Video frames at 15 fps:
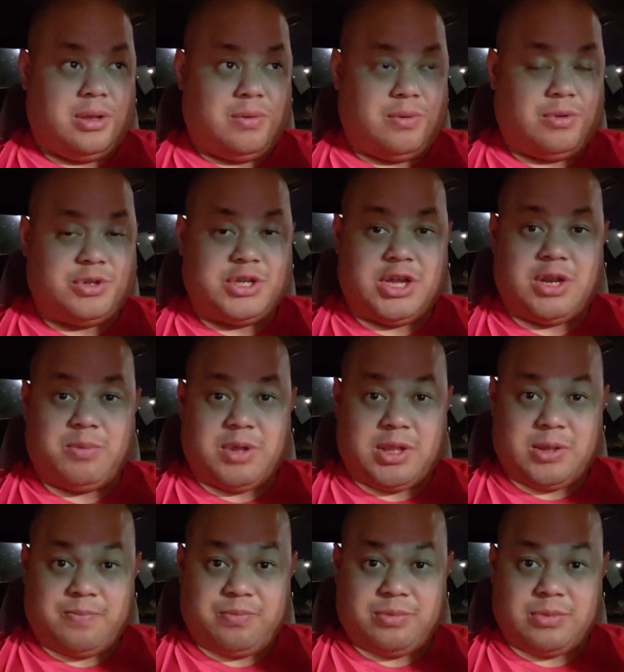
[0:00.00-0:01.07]
Well,
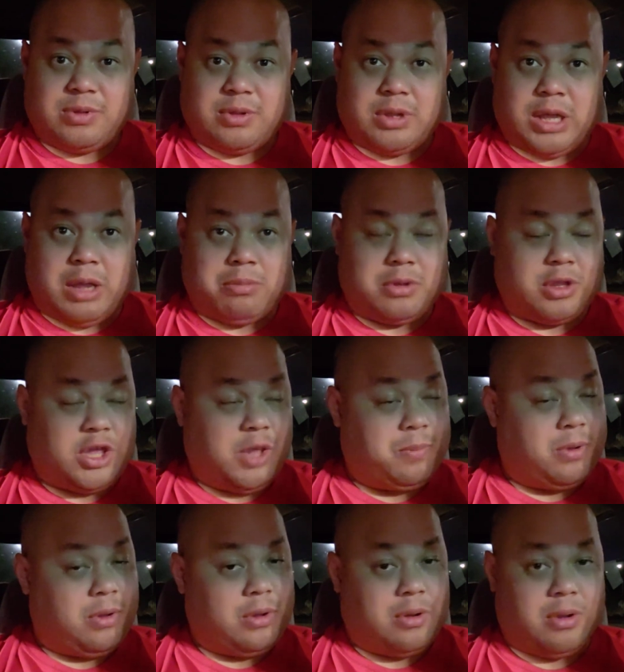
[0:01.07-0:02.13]
gentlemen, I'm going to keep
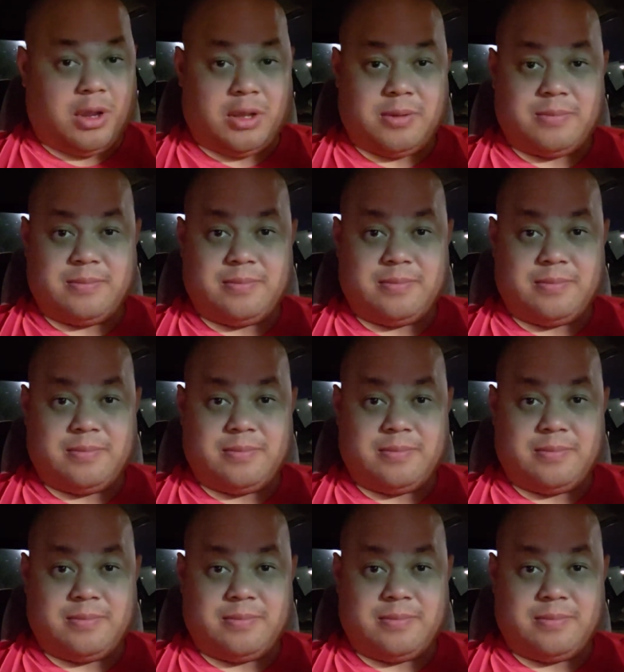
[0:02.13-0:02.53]
on going.